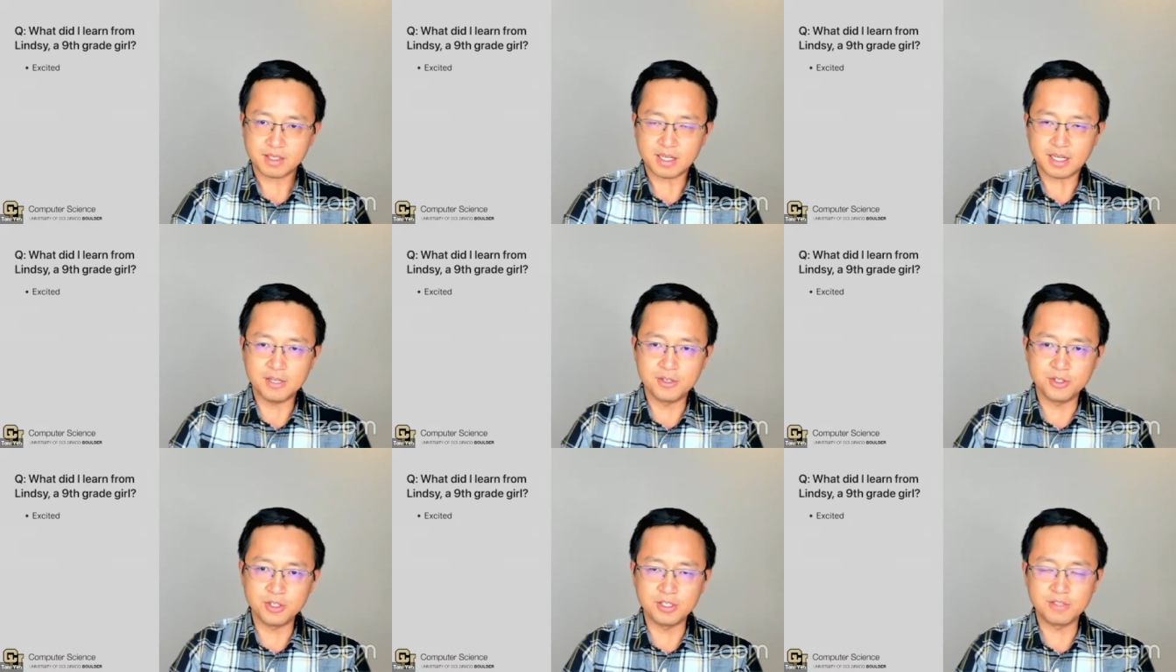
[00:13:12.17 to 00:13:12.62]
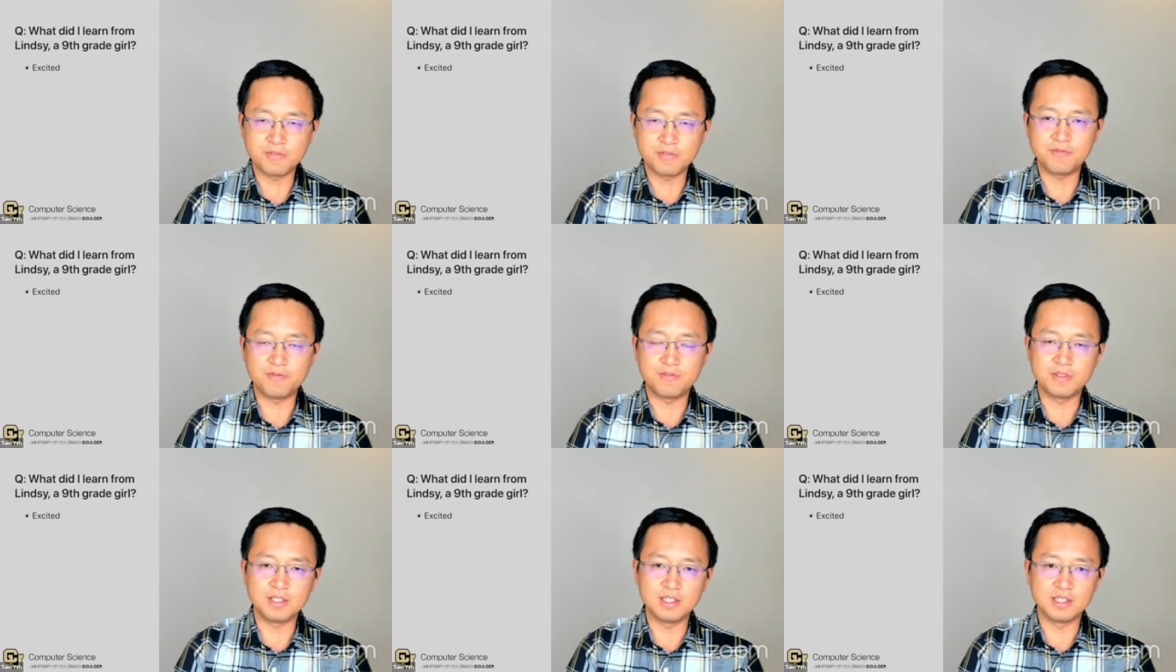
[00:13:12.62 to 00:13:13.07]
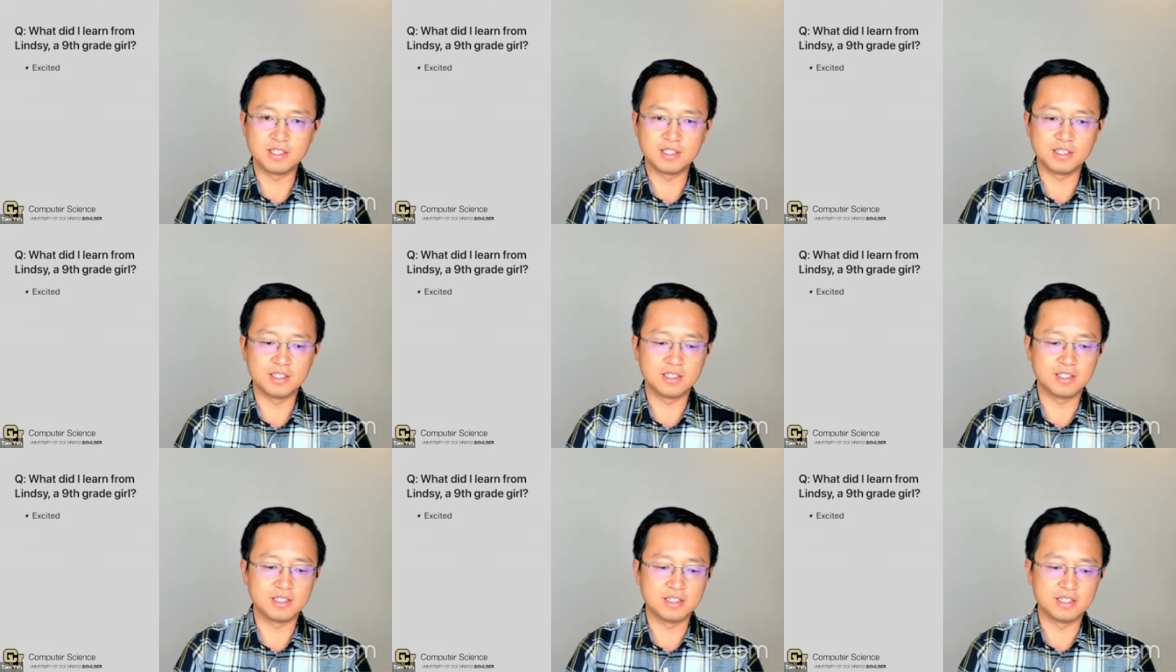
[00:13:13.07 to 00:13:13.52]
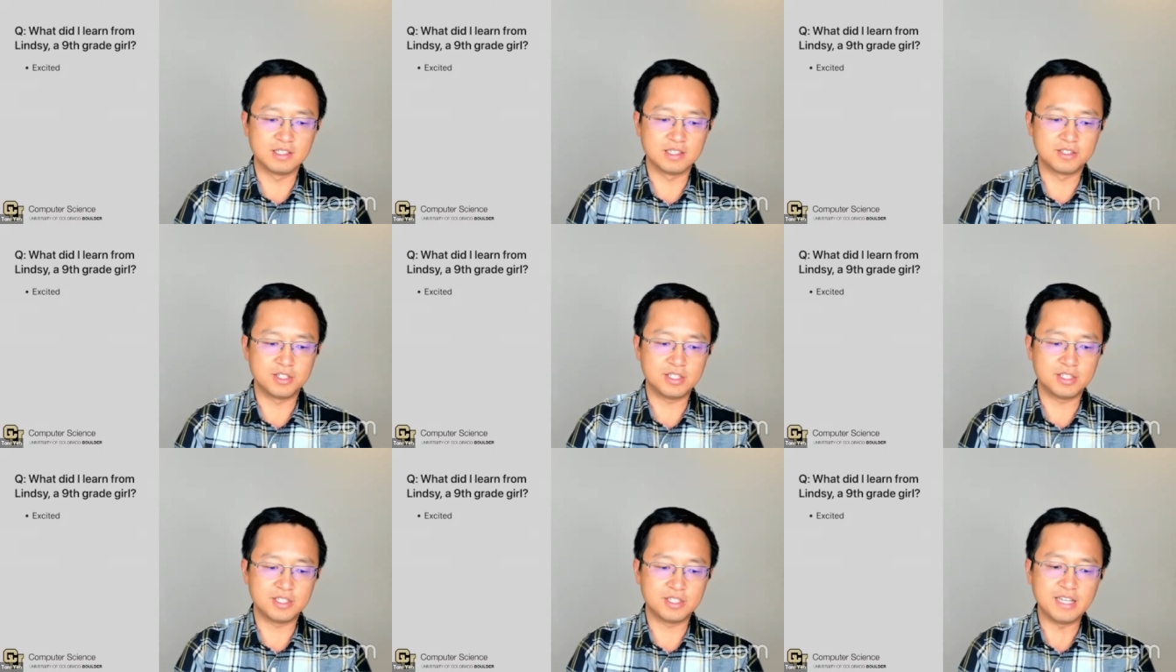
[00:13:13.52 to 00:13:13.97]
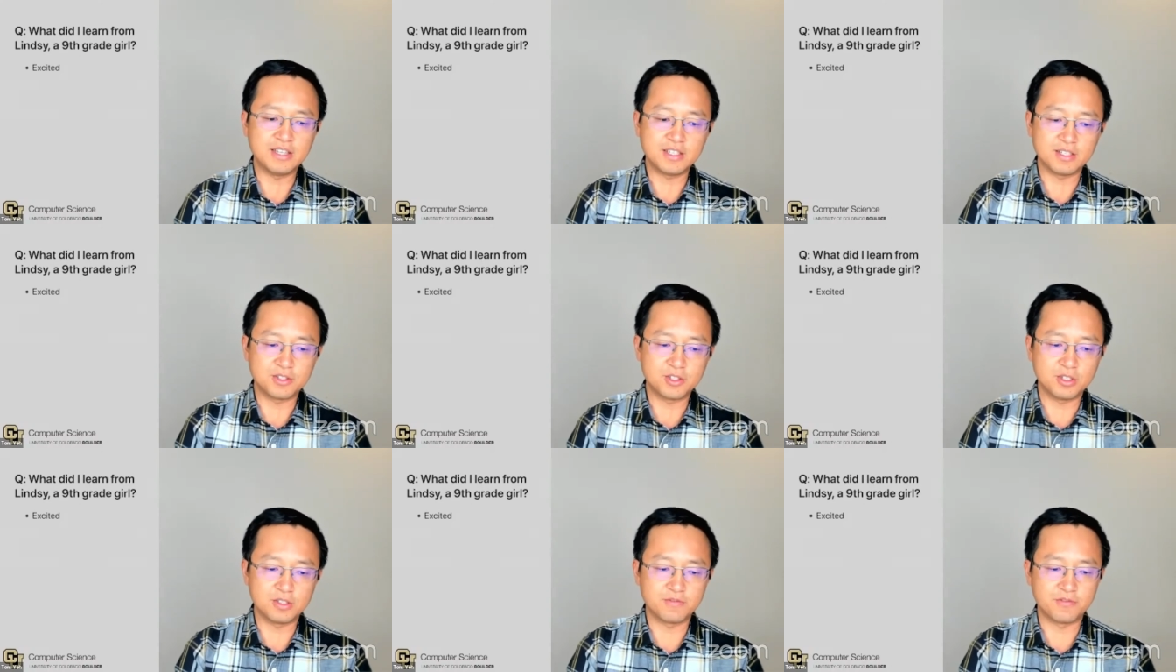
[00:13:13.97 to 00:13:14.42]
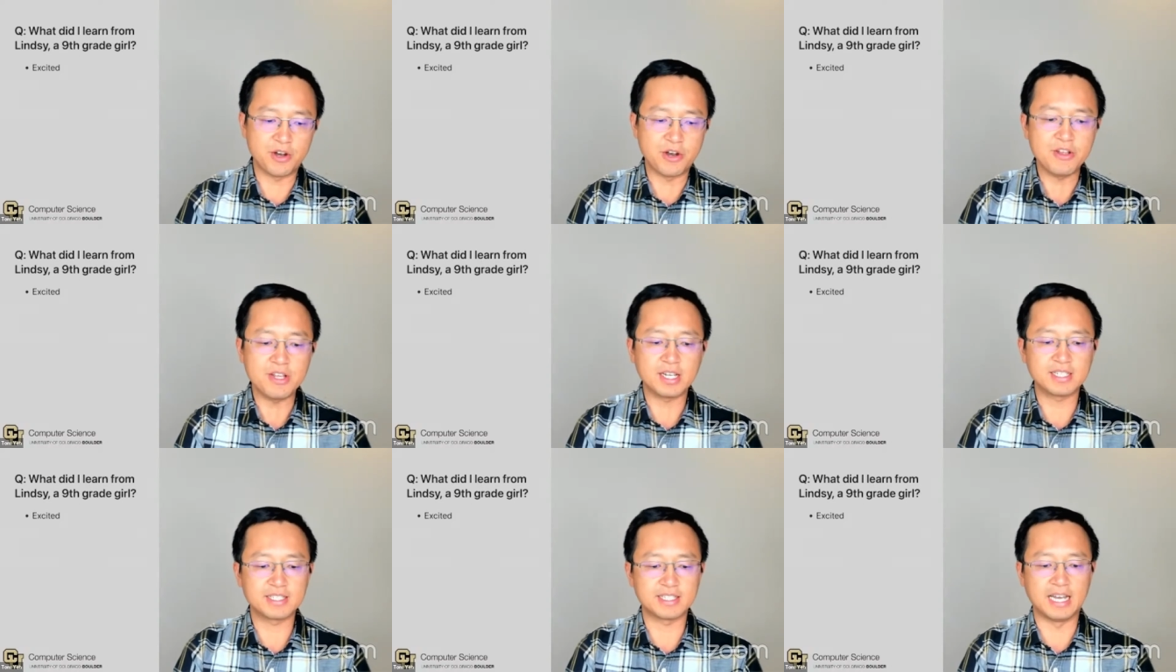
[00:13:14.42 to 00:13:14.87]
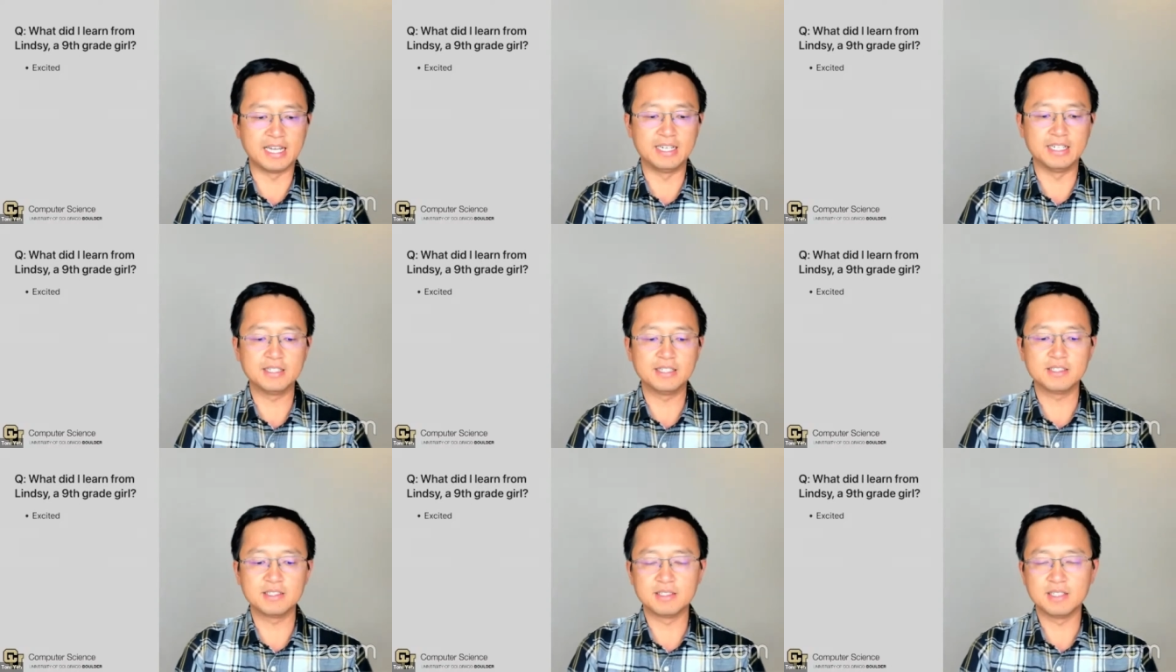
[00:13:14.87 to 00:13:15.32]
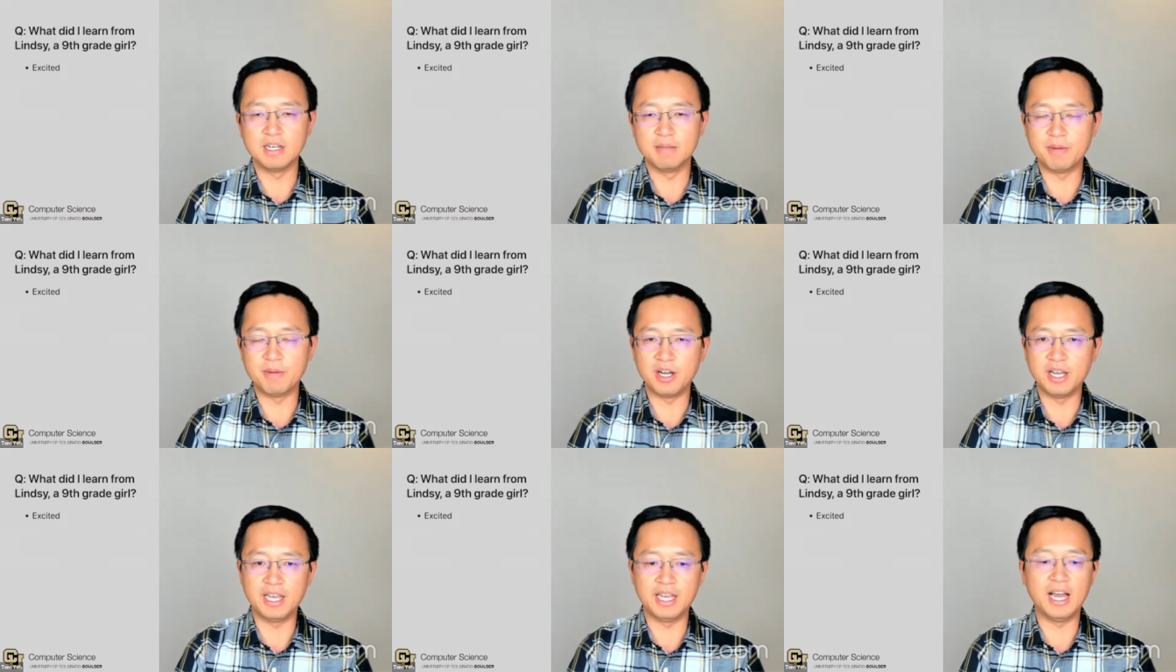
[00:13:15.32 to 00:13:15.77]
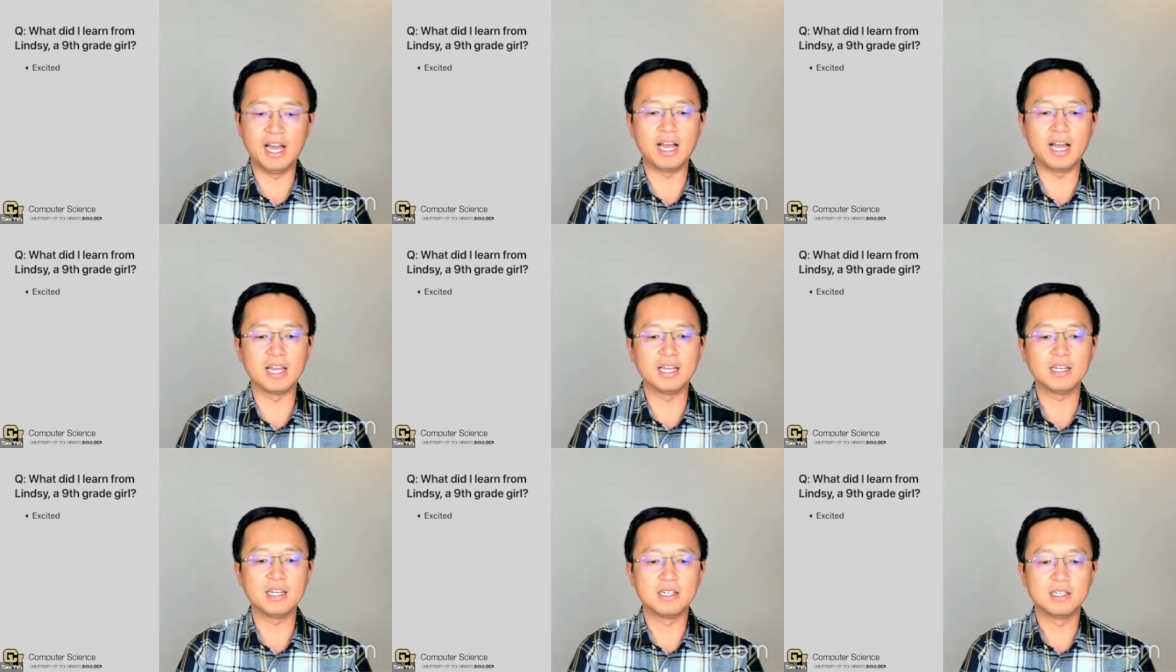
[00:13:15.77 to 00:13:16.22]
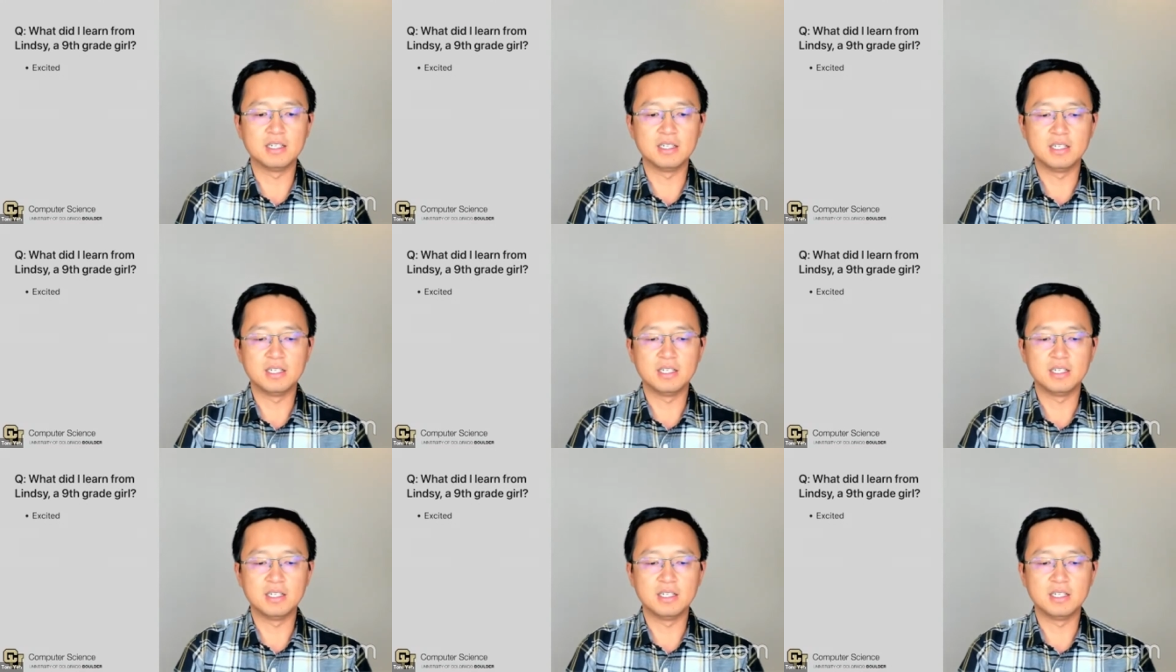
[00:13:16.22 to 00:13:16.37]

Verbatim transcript: and she's, she said she's very excited about AI